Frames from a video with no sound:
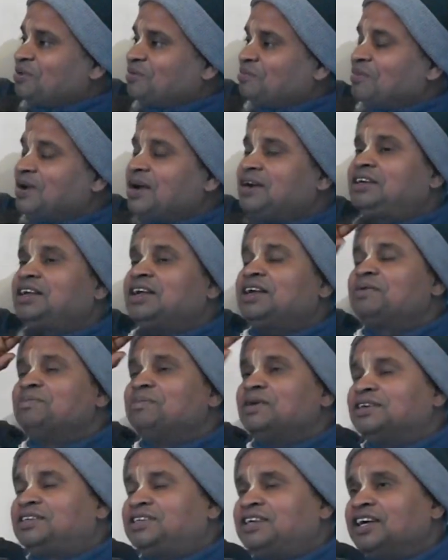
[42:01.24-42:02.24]
Matter
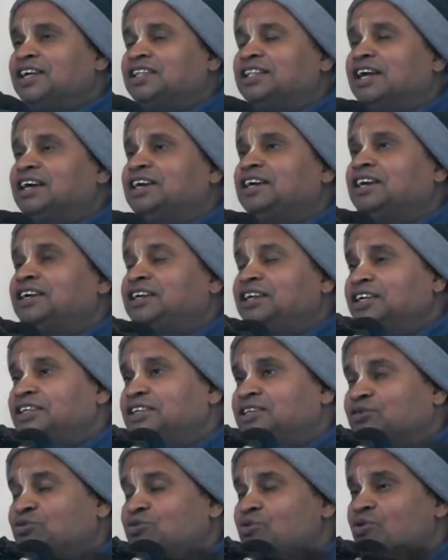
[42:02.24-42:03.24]
may say that it
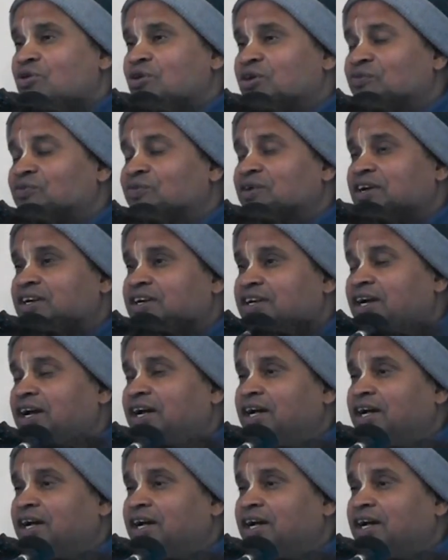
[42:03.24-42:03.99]
is cold winter,